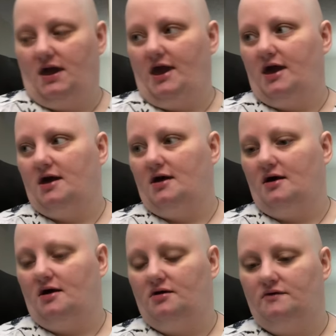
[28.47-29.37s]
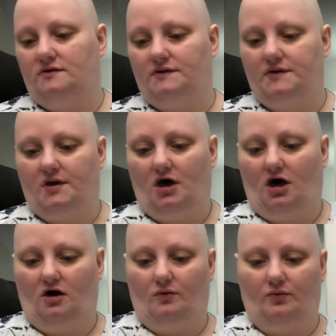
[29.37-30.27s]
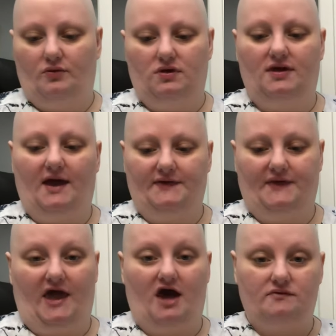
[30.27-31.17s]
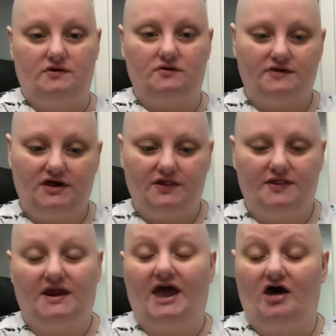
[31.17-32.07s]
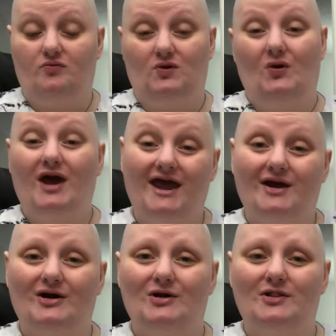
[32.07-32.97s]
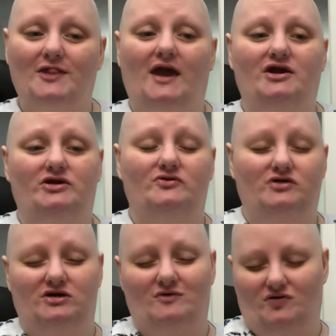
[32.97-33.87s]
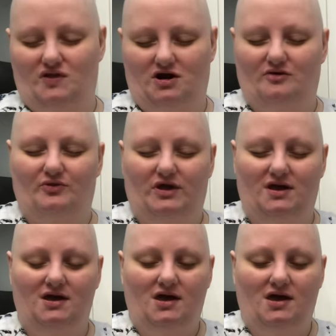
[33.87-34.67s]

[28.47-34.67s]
And yes, I have no teeth and I have no hair. Thank you, chemotherapy.